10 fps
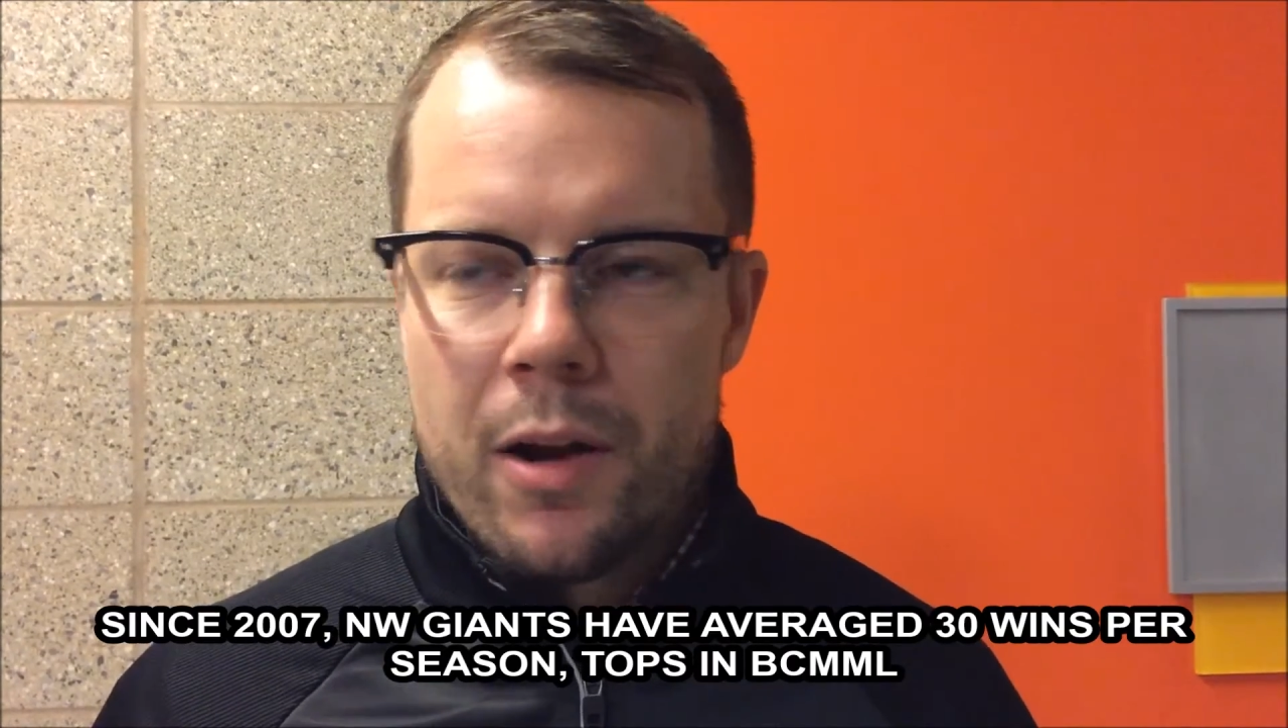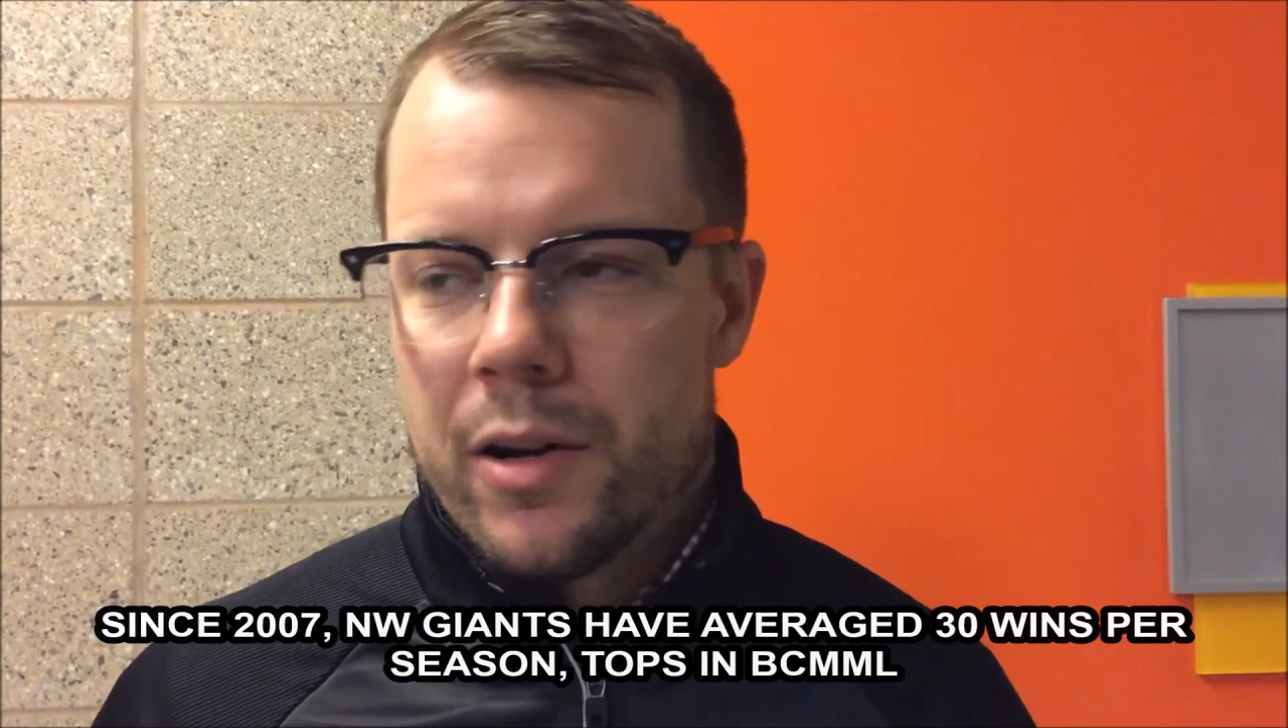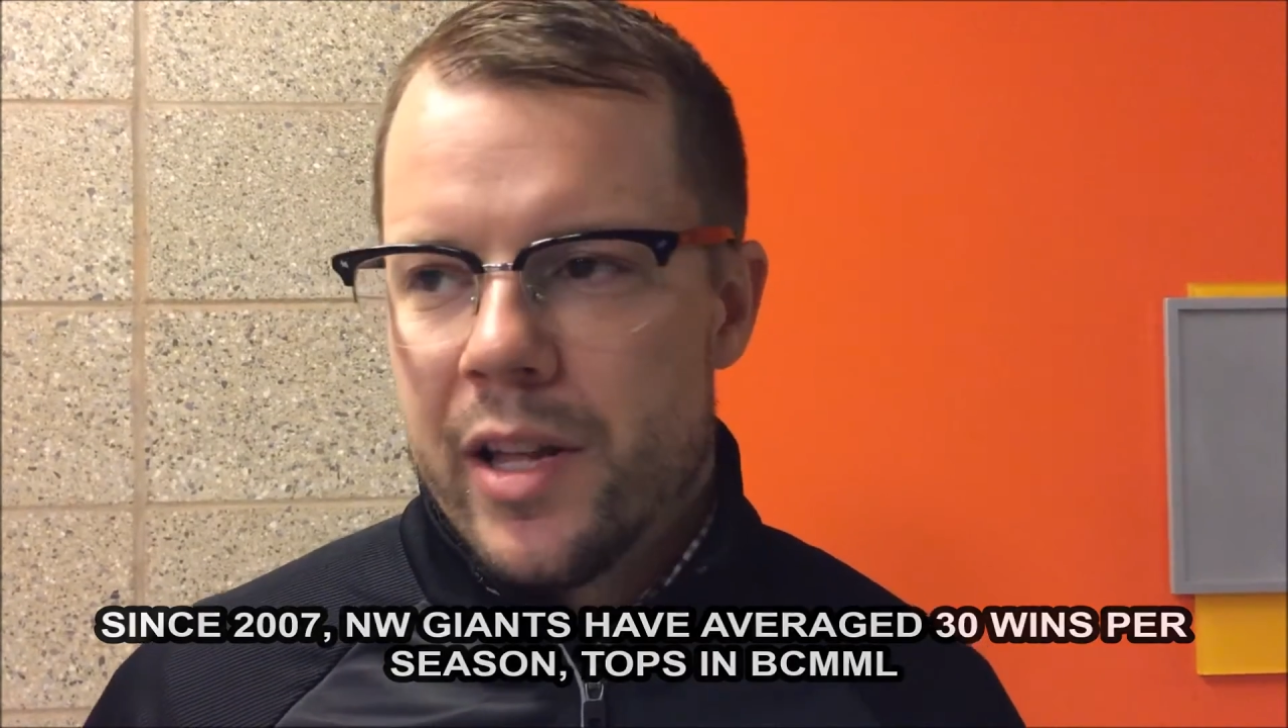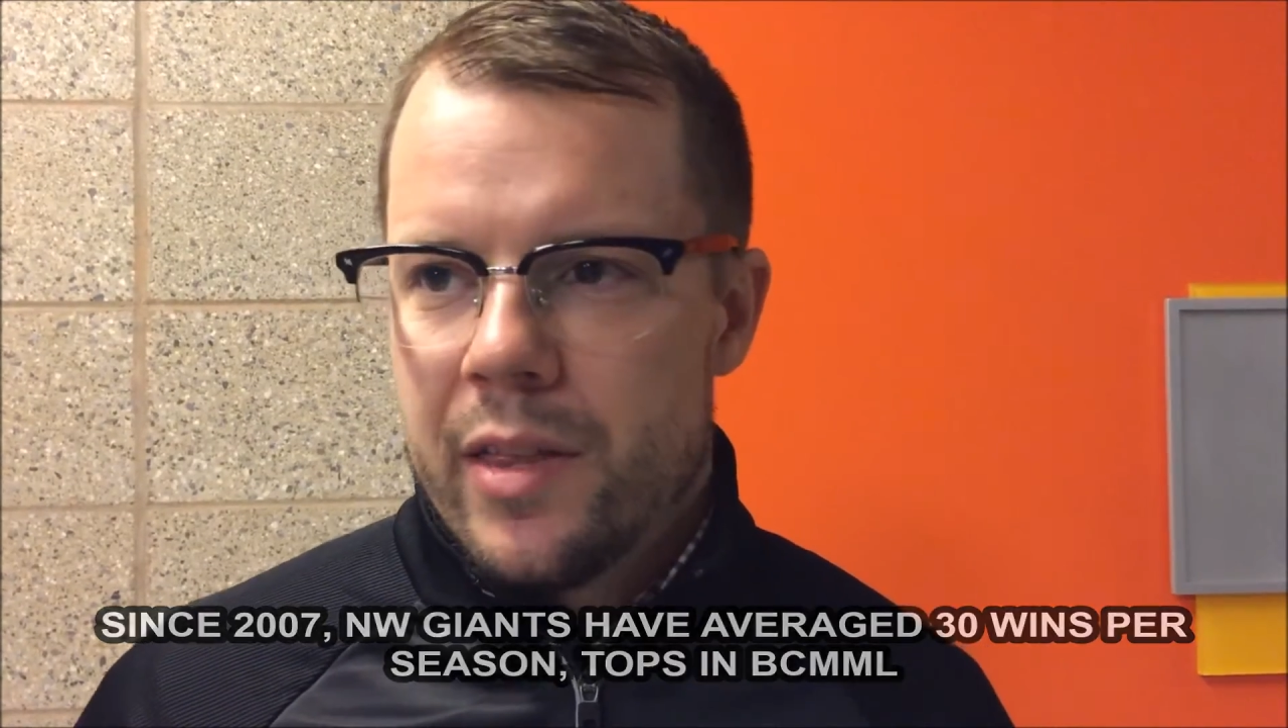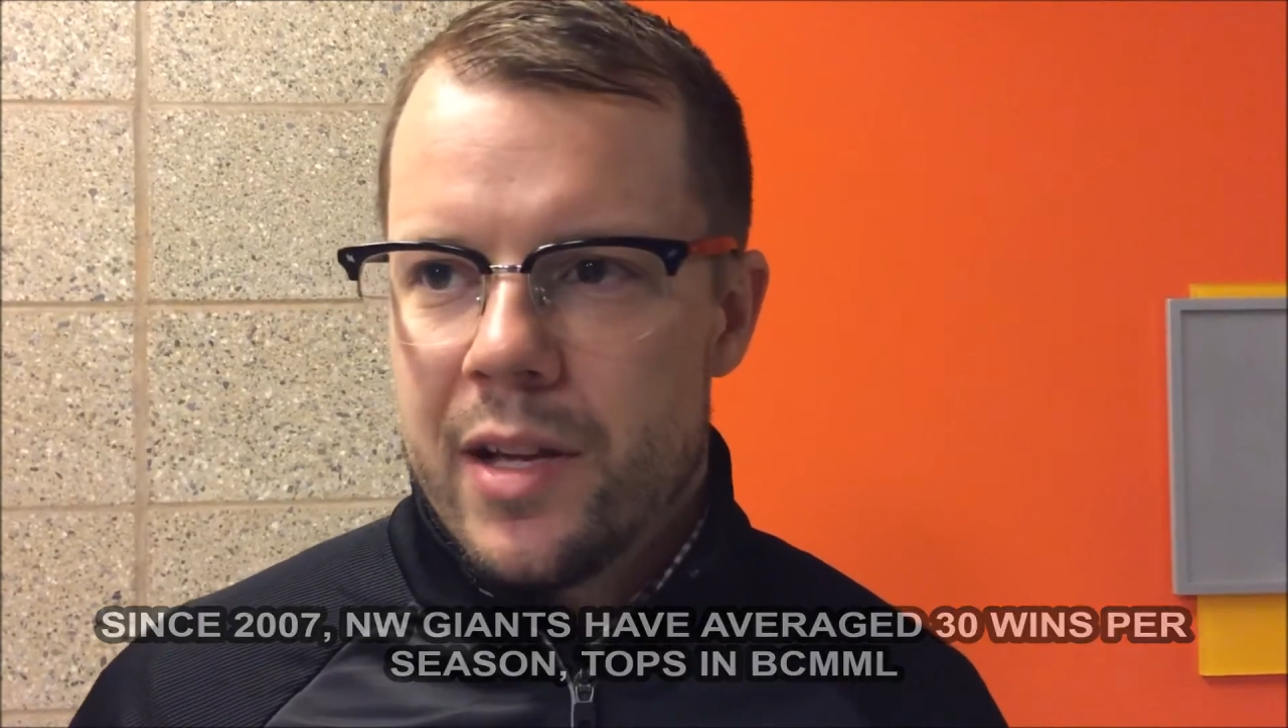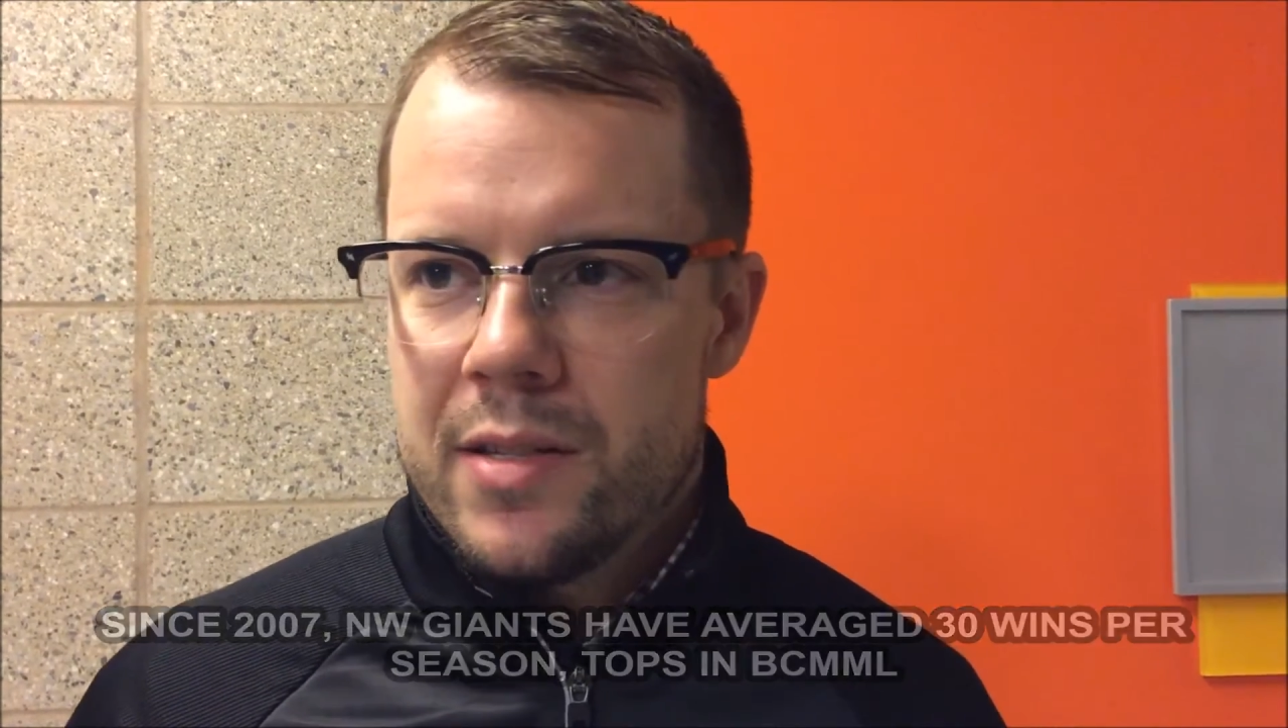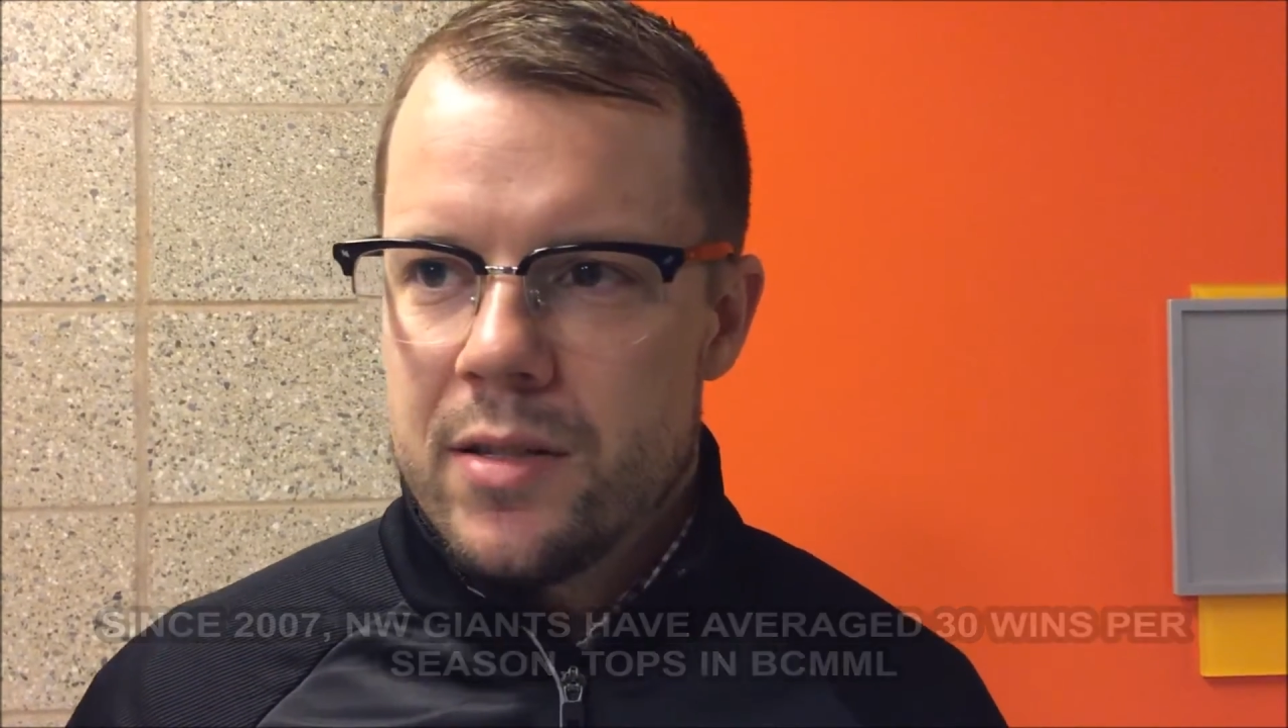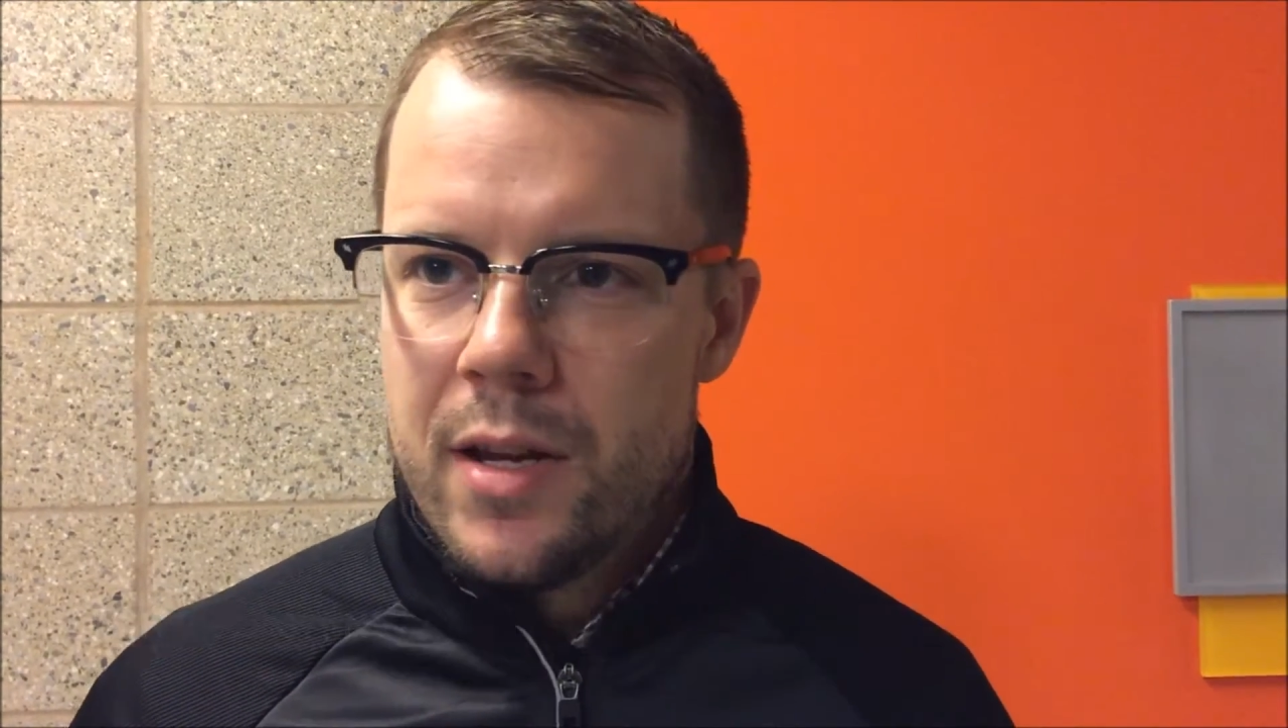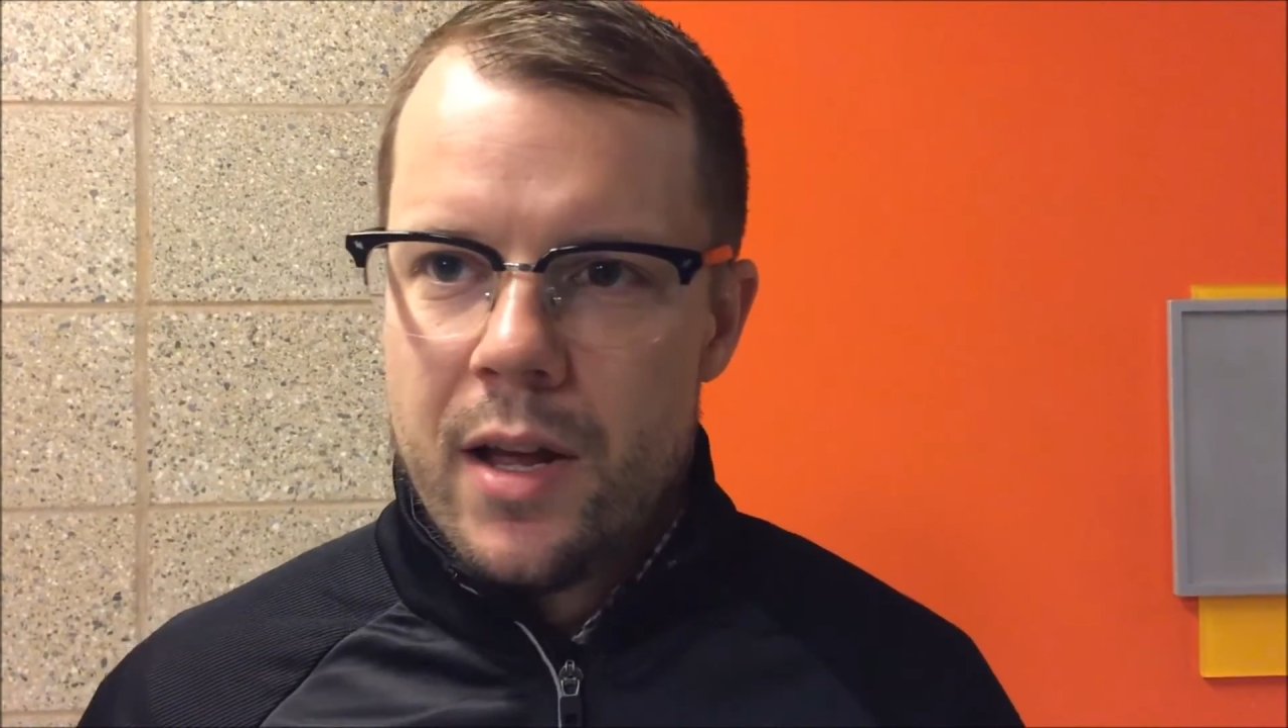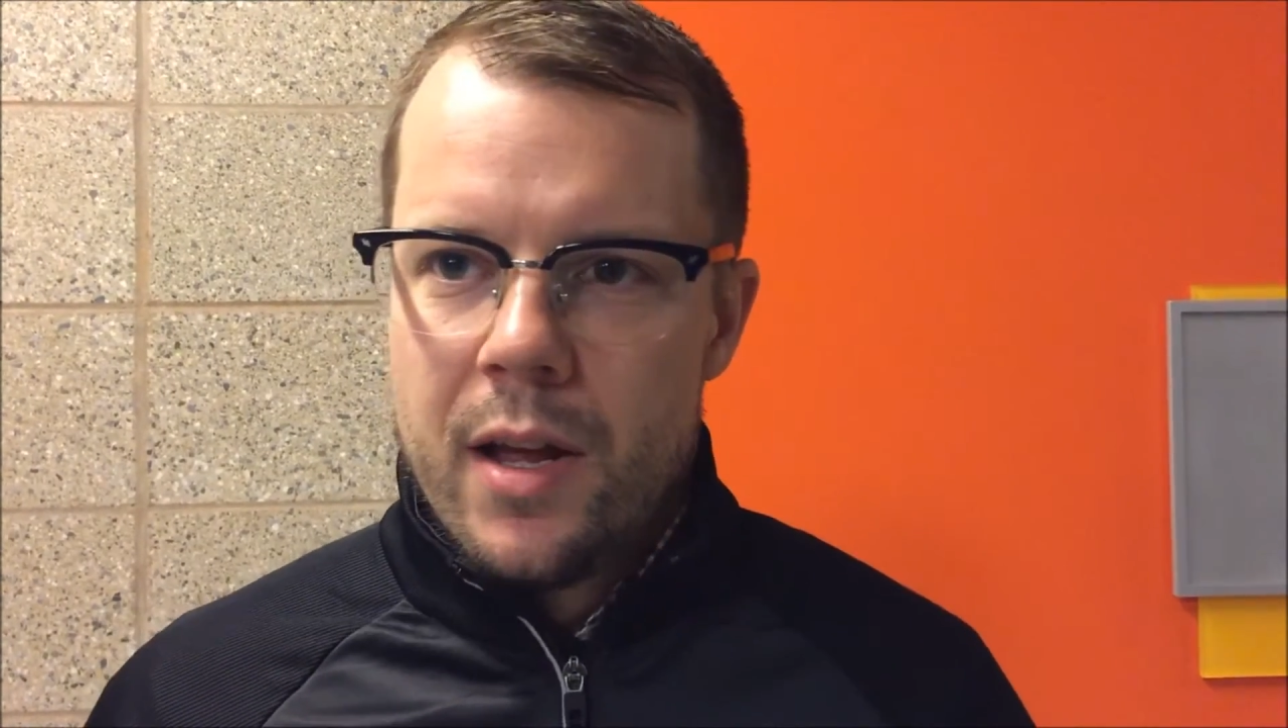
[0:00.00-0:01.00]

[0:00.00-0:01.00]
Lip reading: underneath us,